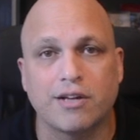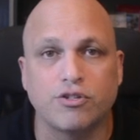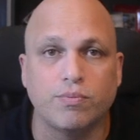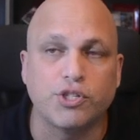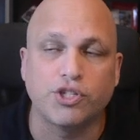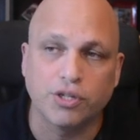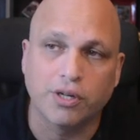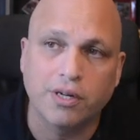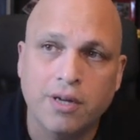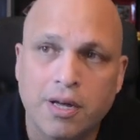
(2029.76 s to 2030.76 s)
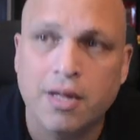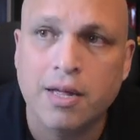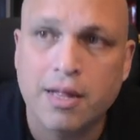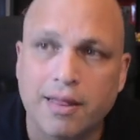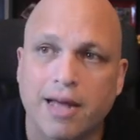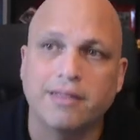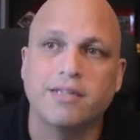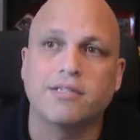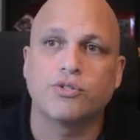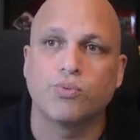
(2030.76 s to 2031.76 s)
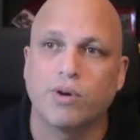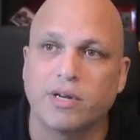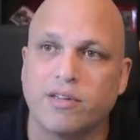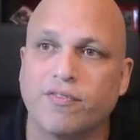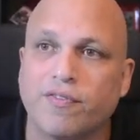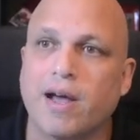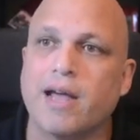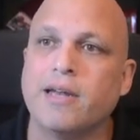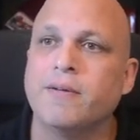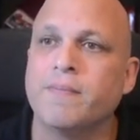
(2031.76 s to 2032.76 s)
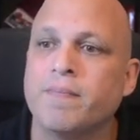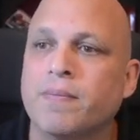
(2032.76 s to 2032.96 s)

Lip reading: to be sure that this is working fine.